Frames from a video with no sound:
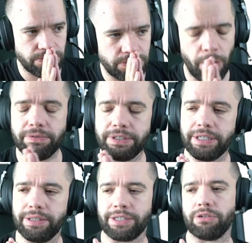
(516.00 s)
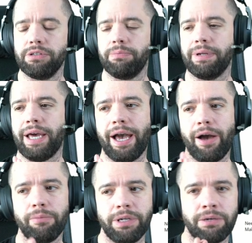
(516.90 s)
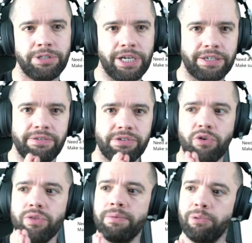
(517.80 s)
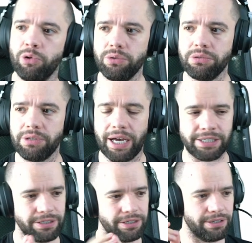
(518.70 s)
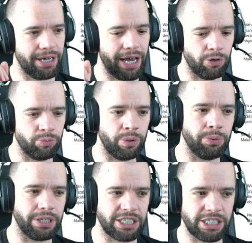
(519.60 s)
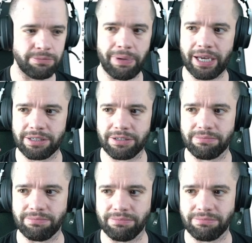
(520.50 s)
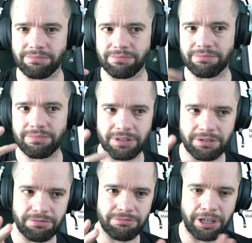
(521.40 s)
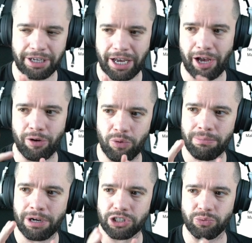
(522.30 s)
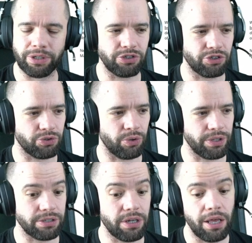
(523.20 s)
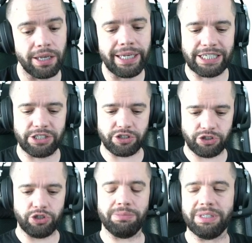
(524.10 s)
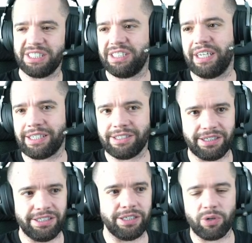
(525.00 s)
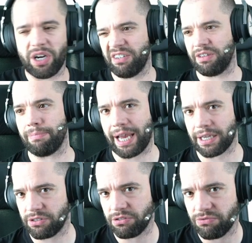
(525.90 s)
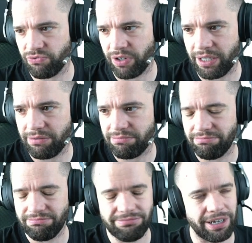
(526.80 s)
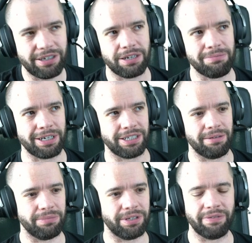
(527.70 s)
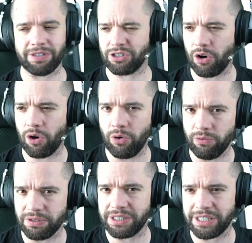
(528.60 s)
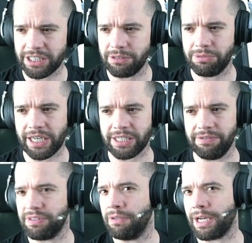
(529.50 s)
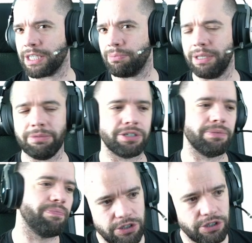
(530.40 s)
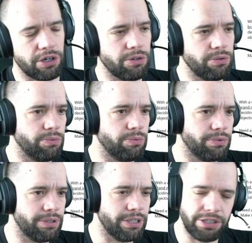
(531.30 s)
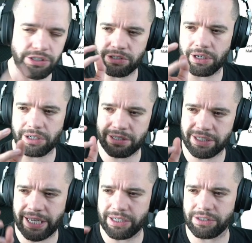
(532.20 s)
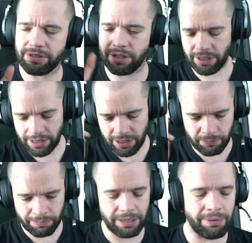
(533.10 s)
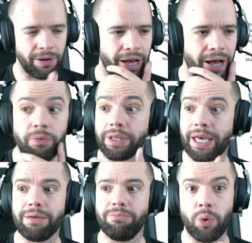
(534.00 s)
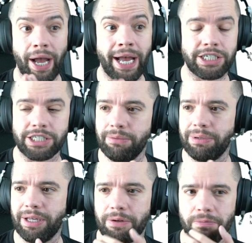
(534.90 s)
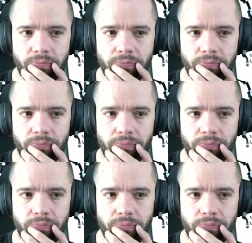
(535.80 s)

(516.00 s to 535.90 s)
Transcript: obviously that's going to depend how many objectives are on the board as to how we would expect, like how much we can score this. Let's assume that 6 is still kind of the max, right? I can't imagine them giving us over 6 objectives in a match play mission. So this is starting to tell us a little bit about how the game will actually play.